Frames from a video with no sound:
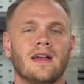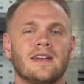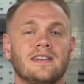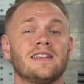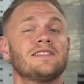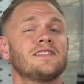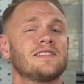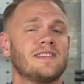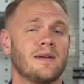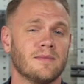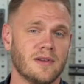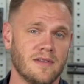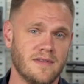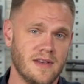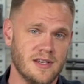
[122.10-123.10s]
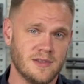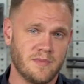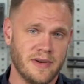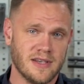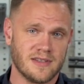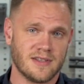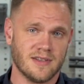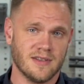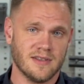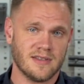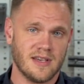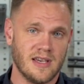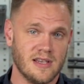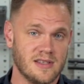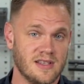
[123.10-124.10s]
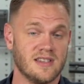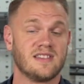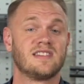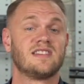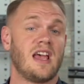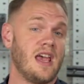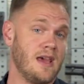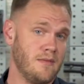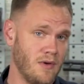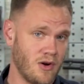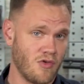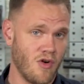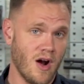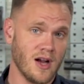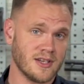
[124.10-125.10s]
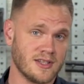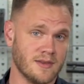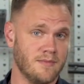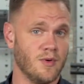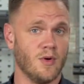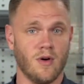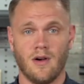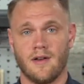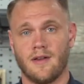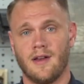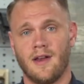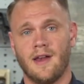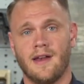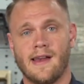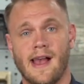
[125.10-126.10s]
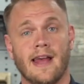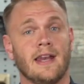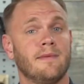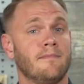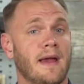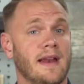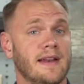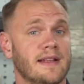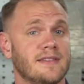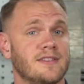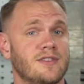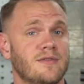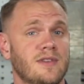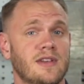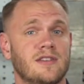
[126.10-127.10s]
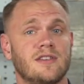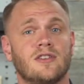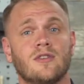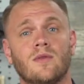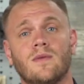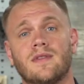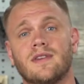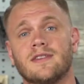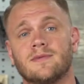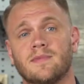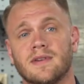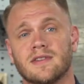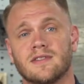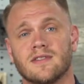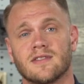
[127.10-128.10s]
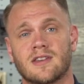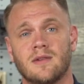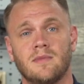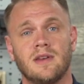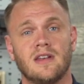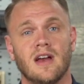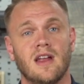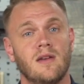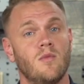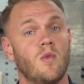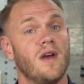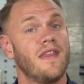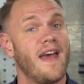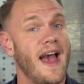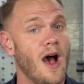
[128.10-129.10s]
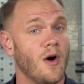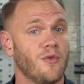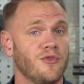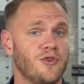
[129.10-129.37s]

Disassembly of these pistols is the same across the board. Any maintenance you need to do with these pistols can be done without